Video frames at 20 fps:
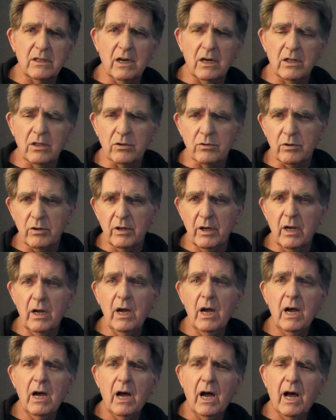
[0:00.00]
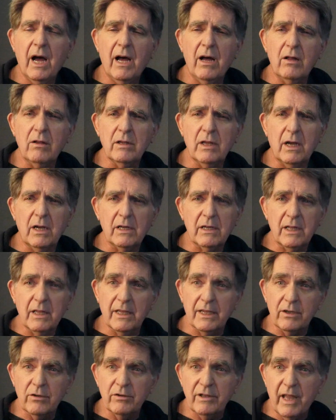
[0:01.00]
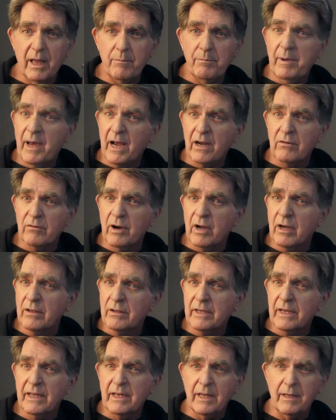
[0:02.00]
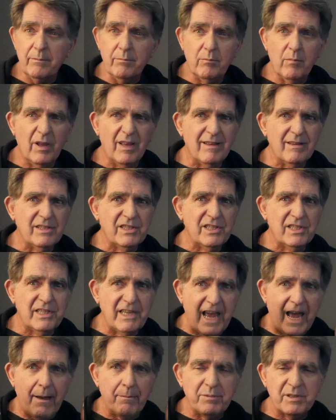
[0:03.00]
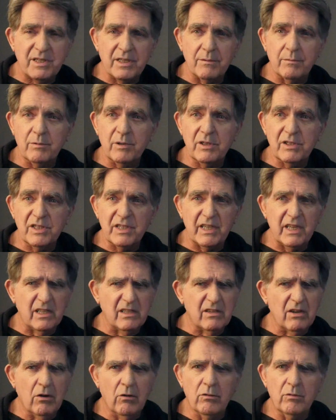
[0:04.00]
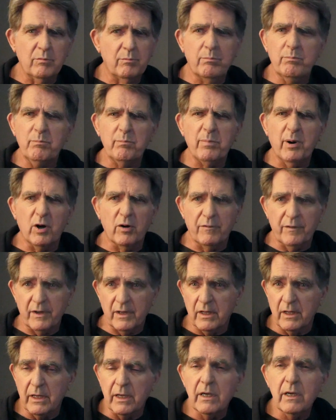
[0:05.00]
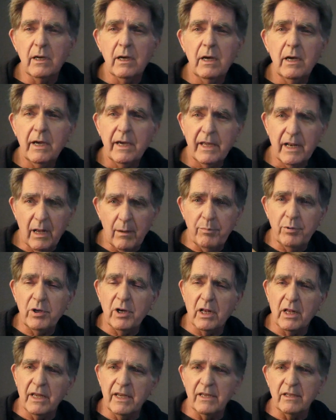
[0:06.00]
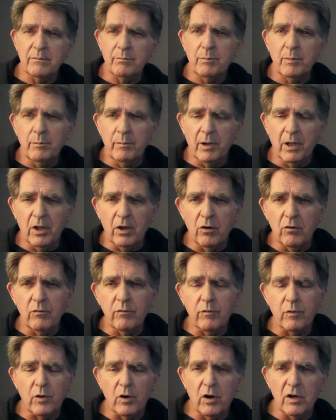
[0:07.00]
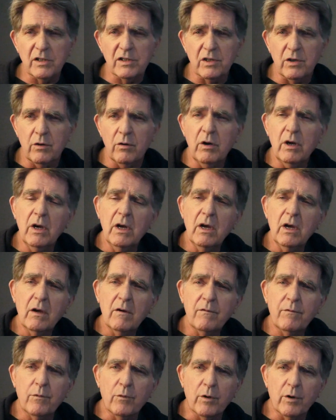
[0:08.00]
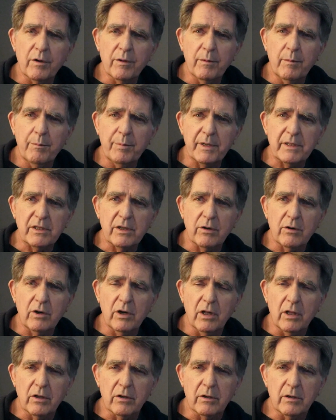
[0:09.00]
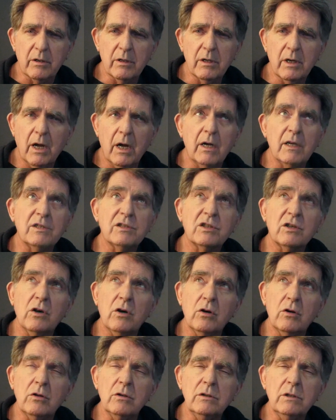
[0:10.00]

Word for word: color, I'll uh, click on that background, and it zaps the skin tone perfectly. And I'll put a link below for also for the PICTO color. Uh, it's called